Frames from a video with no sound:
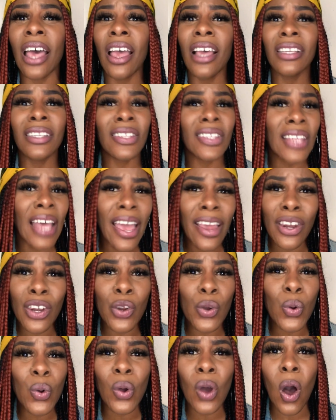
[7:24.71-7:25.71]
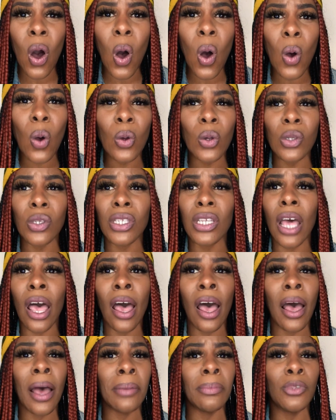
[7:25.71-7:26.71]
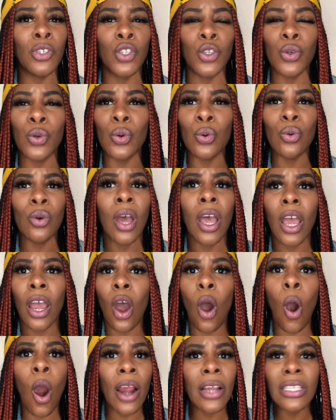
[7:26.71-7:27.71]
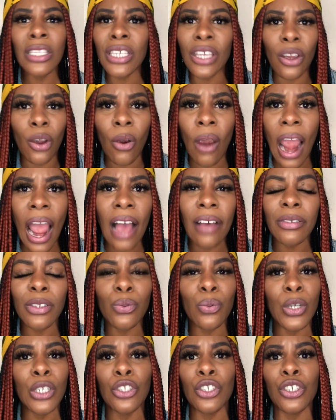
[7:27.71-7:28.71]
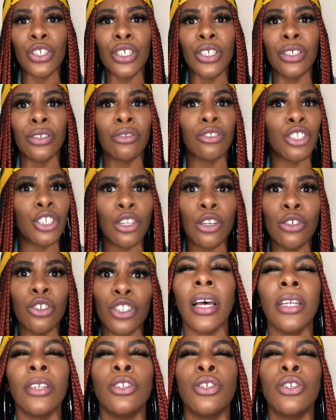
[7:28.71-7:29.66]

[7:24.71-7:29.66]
set new goals, um, do arts and crafts with your children,